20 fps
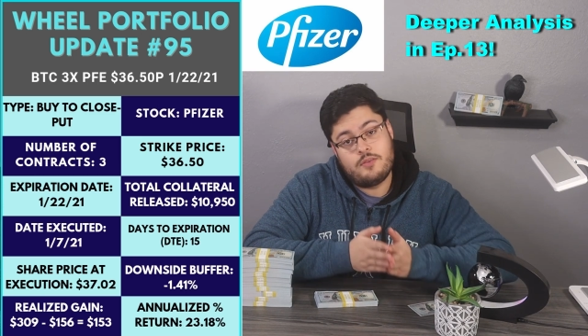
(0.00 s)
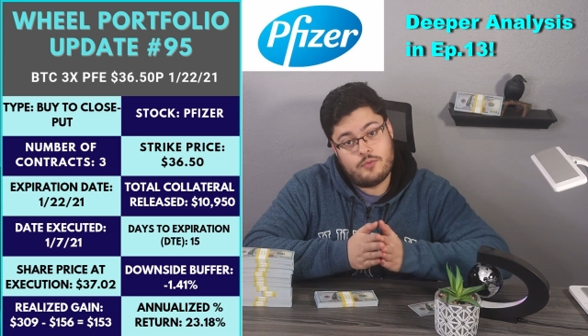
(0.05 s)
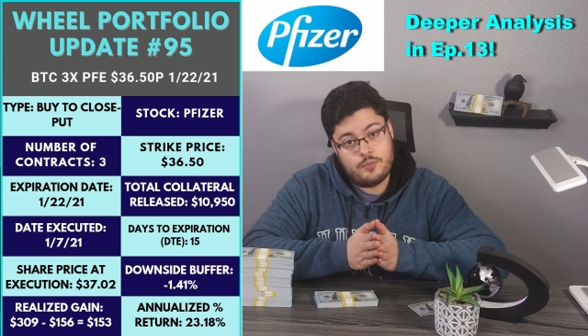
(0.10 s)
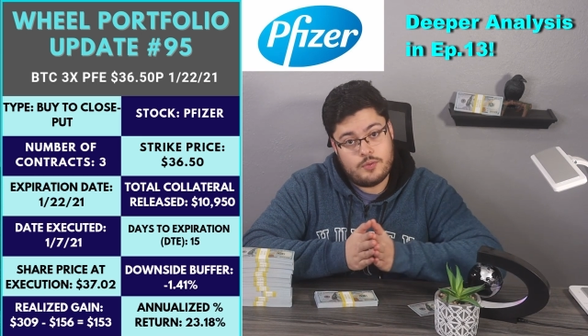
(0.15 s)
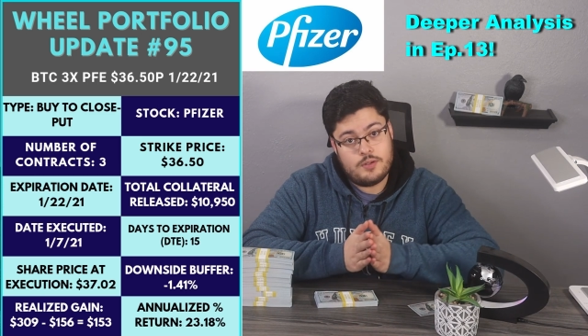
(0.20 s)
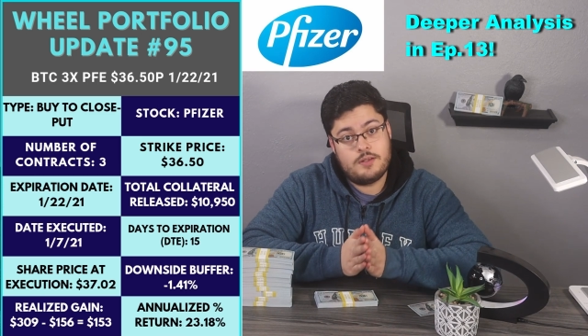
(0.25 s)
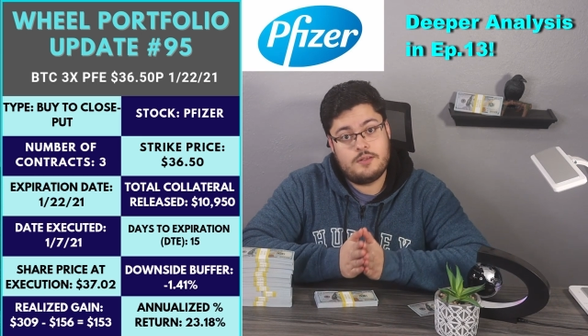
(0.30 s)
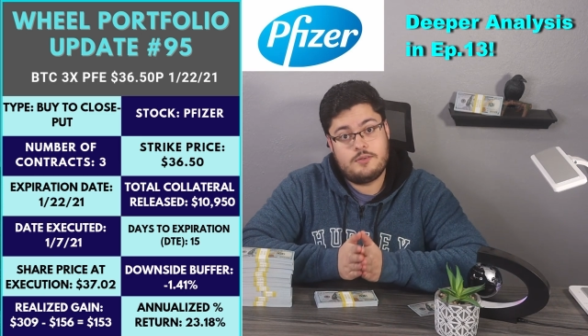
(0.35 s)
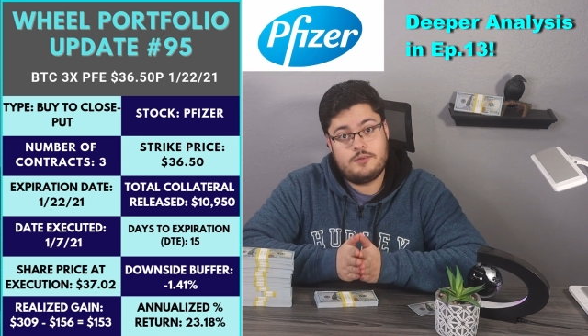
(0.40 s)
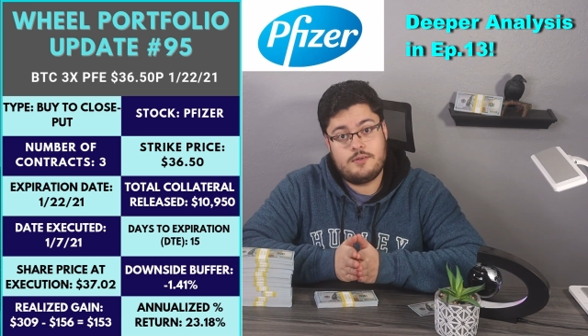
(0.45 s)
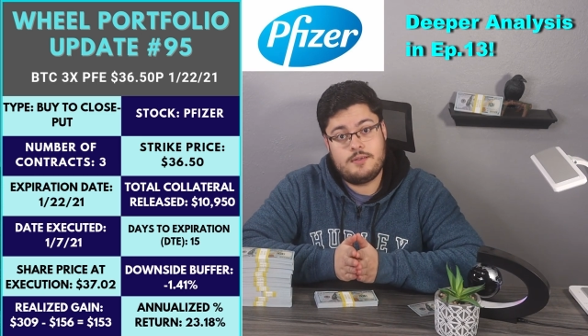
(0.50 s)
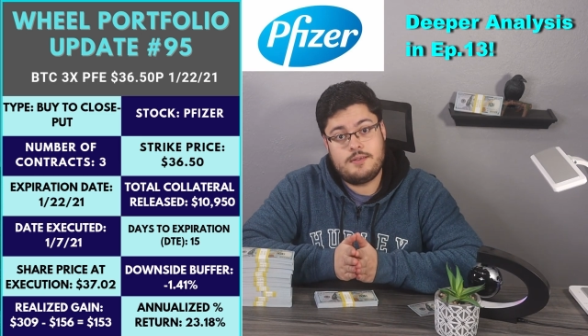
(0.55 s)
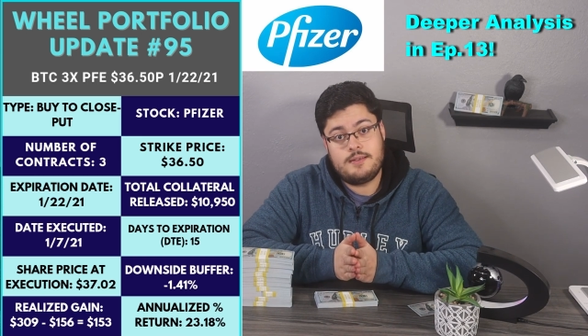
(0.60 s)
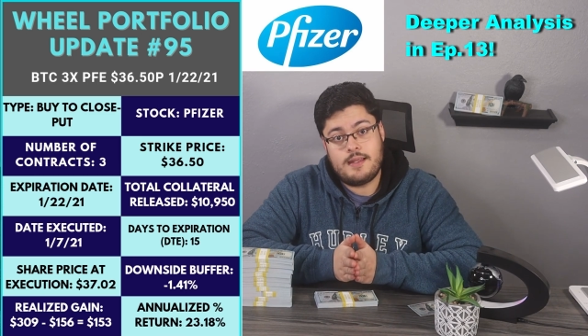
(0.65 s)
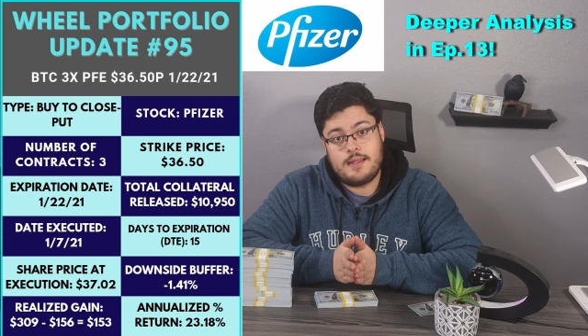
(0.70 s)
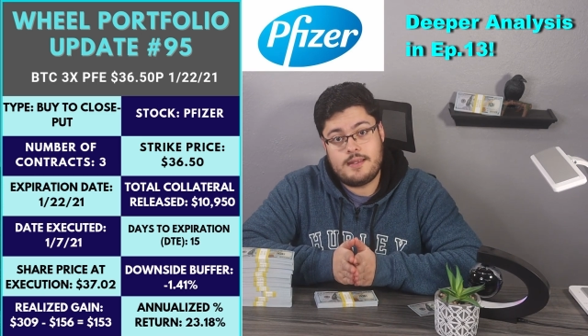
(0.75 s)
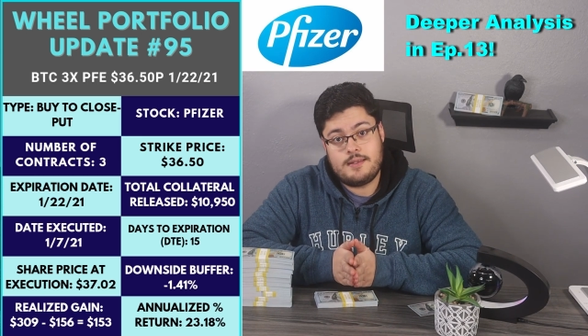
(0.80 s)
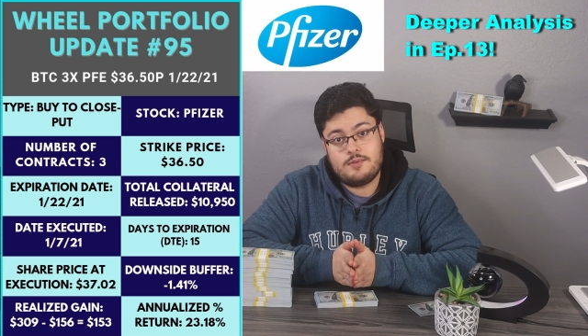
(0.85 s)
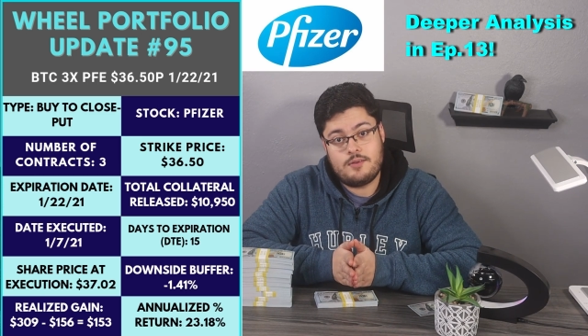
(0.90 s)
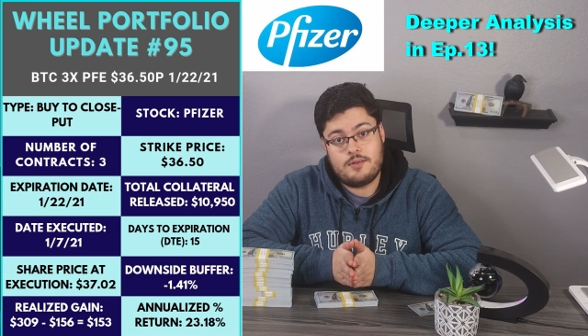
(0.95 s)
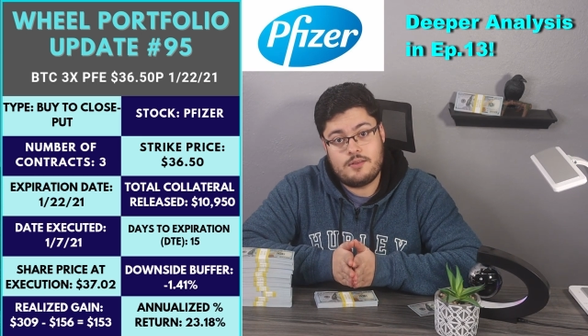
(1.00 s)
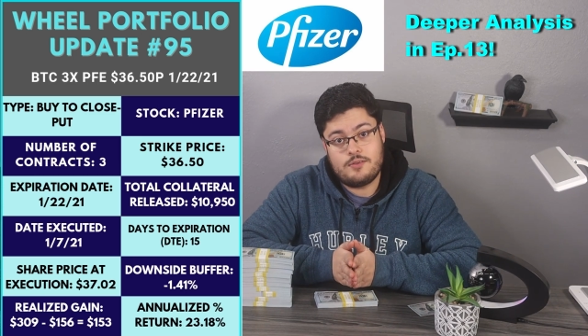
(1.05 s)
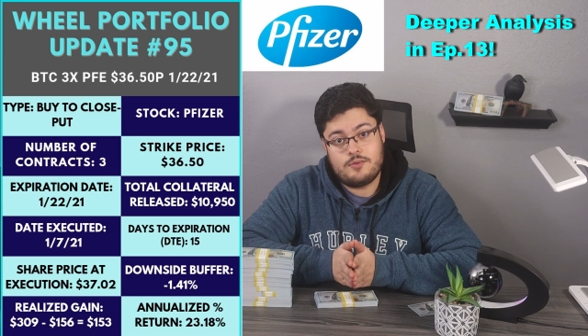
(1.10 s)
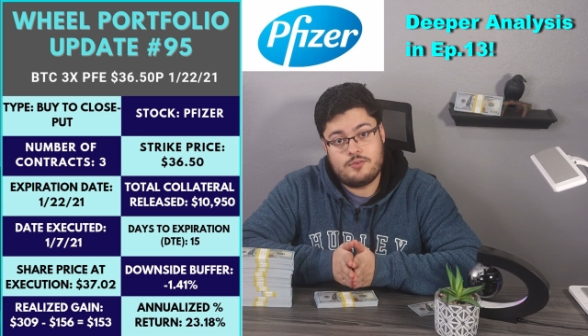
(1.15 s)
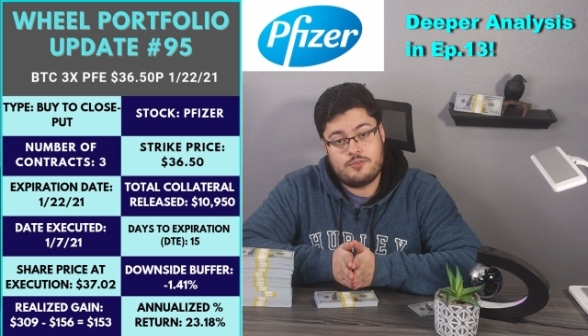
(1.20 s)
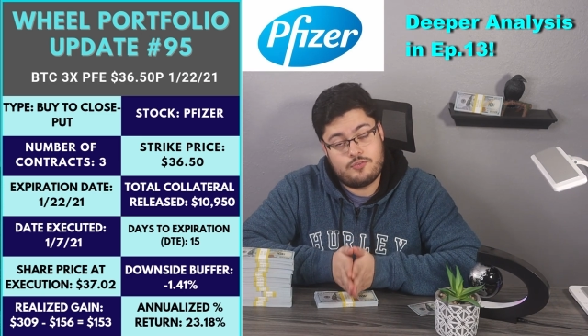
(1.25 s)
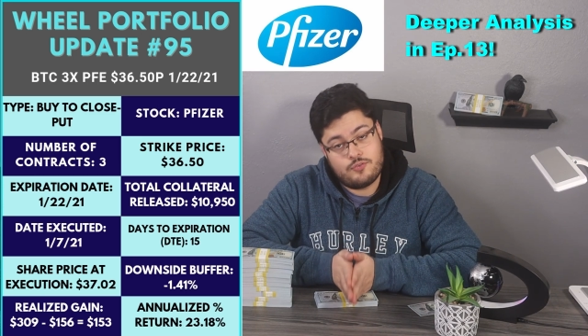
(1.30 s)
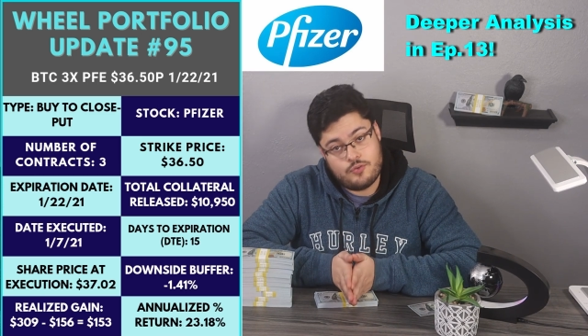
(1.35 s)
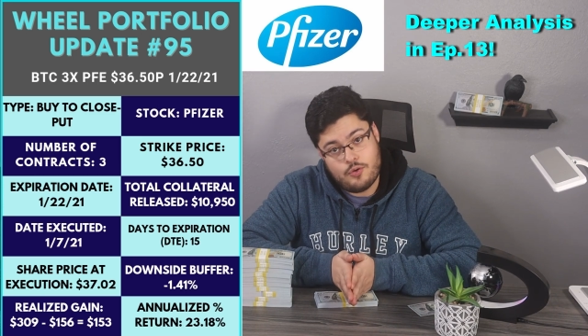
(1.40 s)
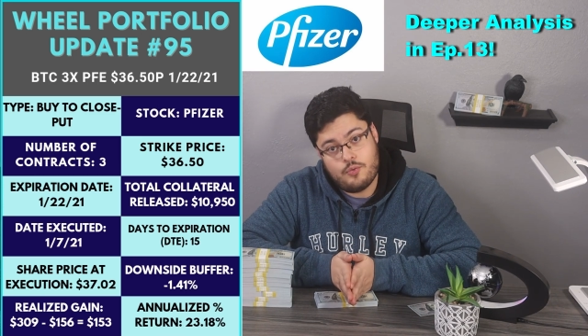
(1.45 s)

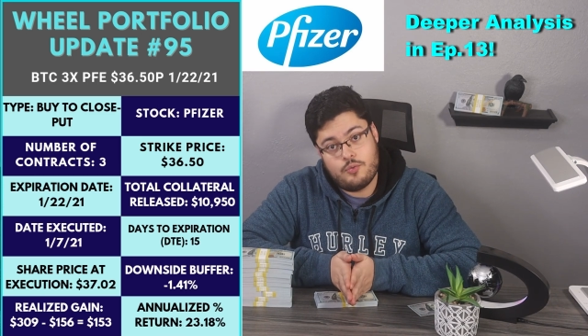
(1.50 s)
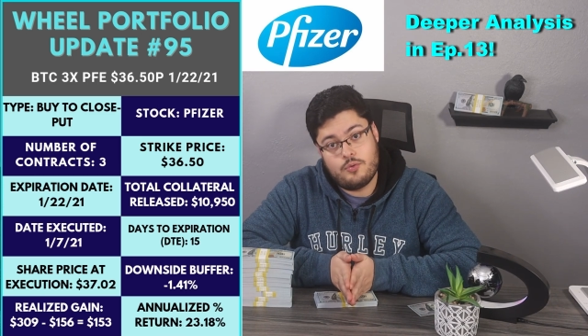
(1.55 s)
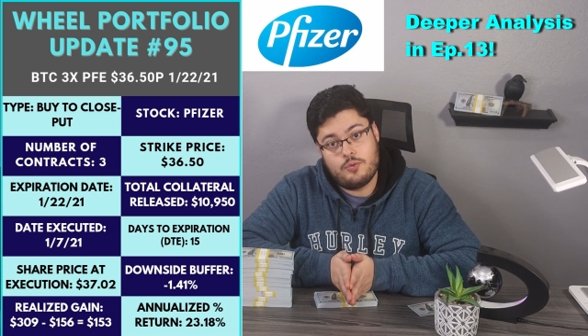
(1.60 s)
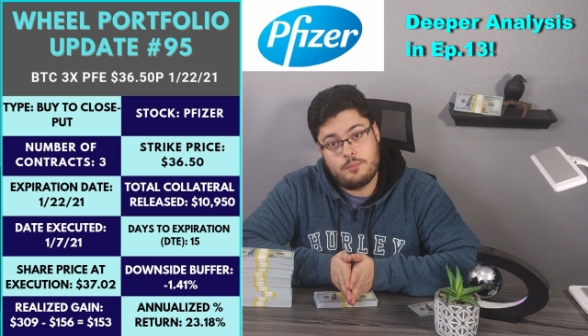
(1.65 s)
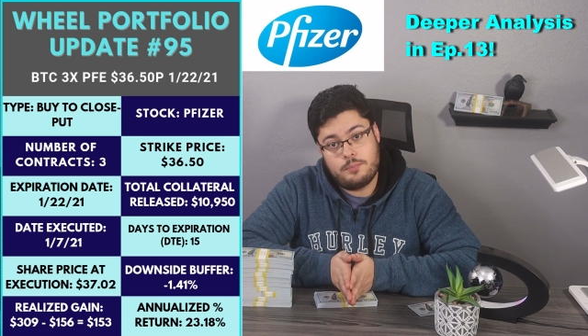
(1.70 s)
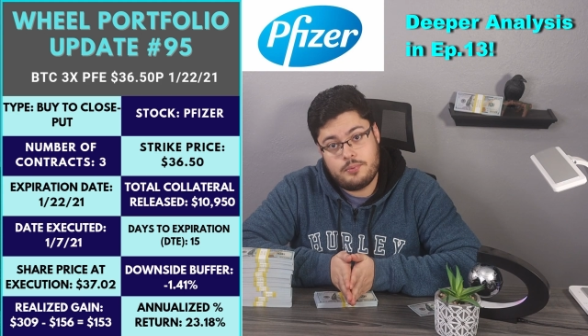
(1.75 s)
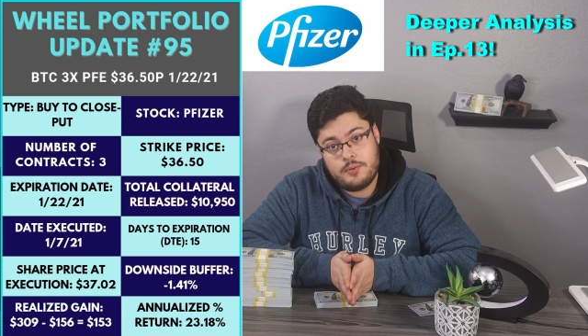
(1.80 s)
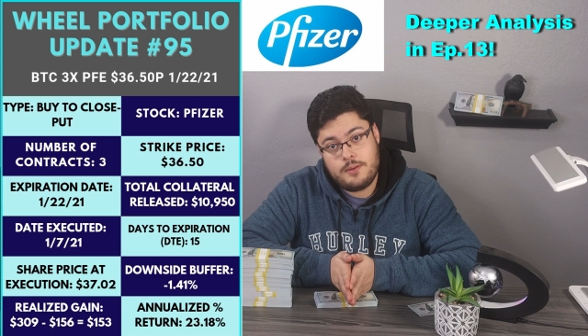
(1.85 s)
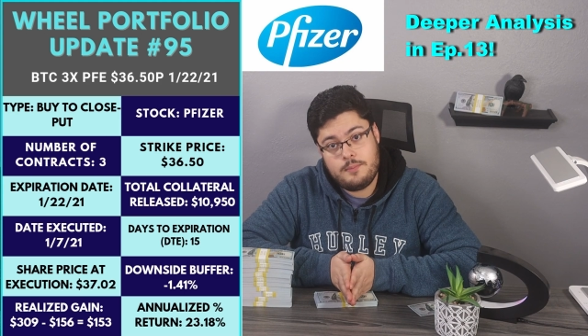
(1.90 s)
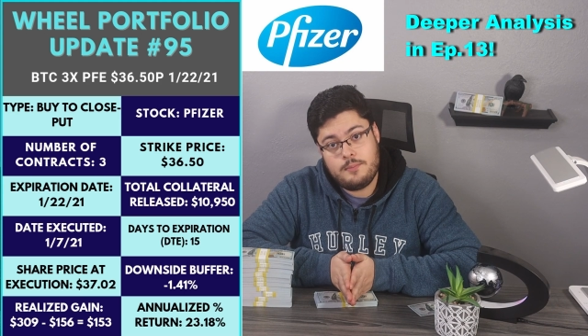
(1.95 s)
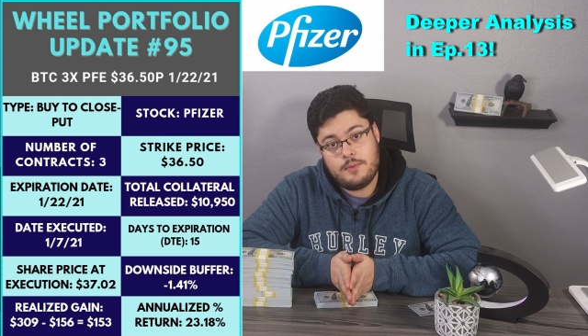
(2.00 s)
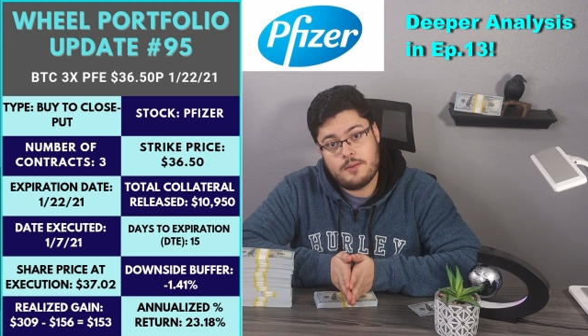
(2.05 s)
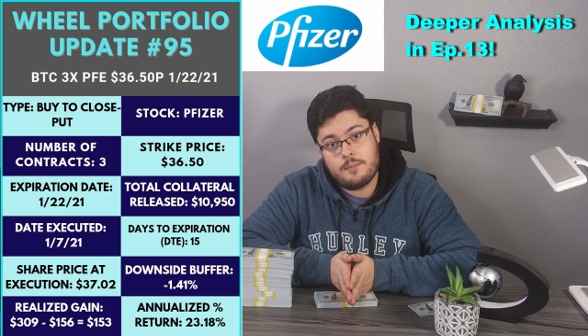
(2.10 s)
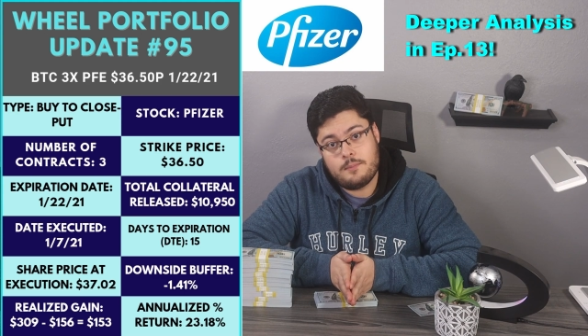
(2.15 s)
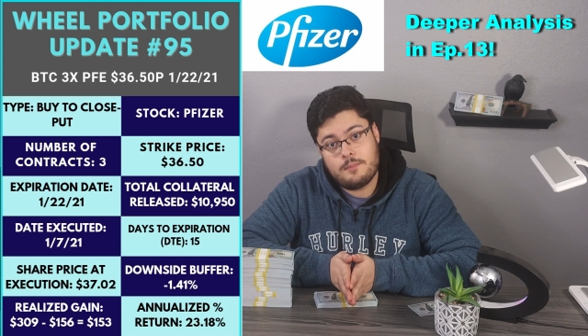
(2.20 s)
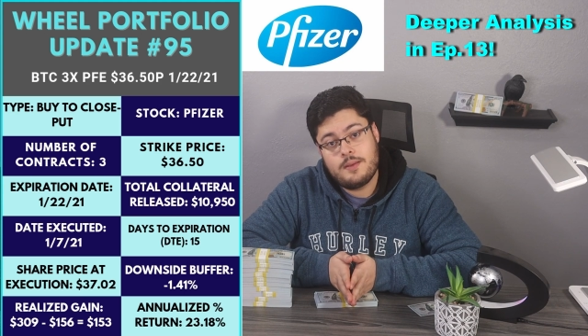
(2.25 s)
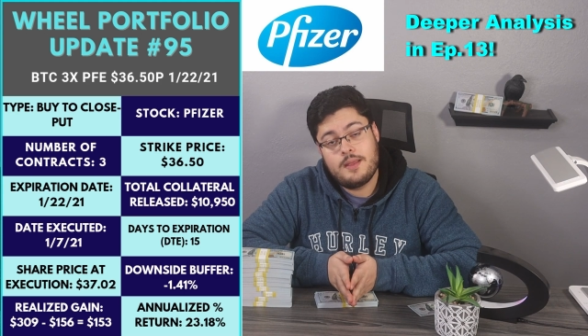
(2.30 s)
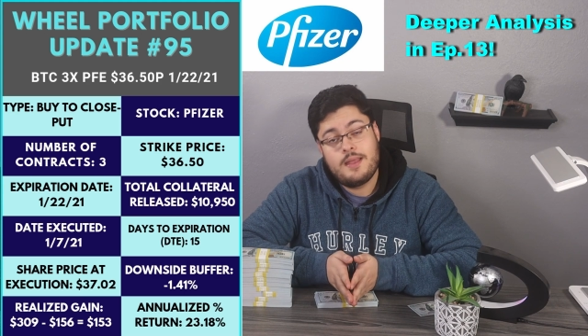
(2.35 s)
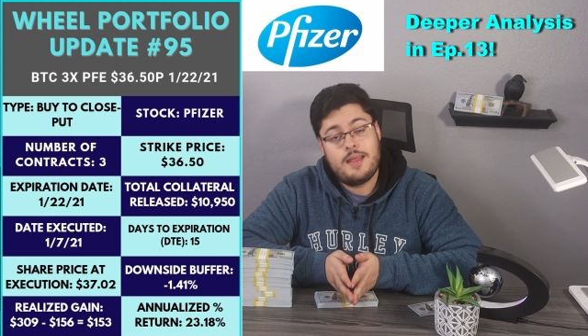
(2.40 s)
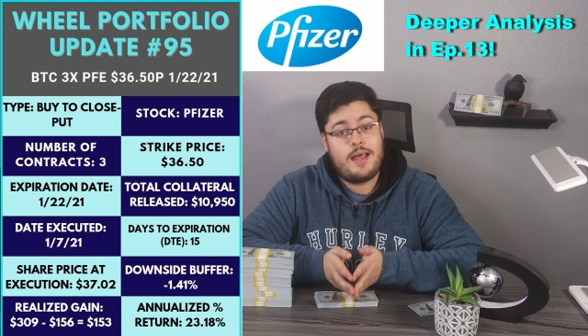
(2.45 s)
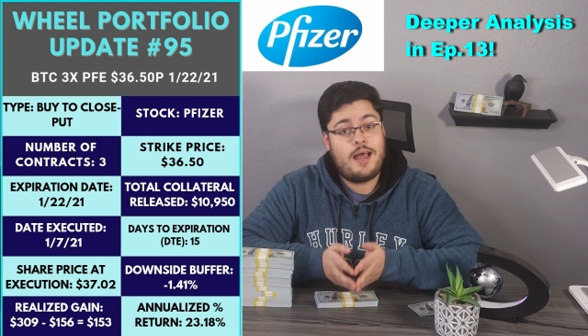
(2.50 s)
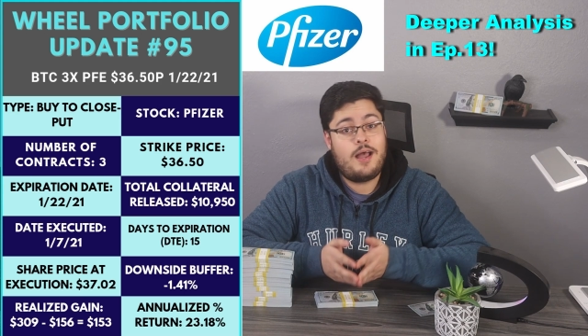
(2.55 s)
$309 total premium.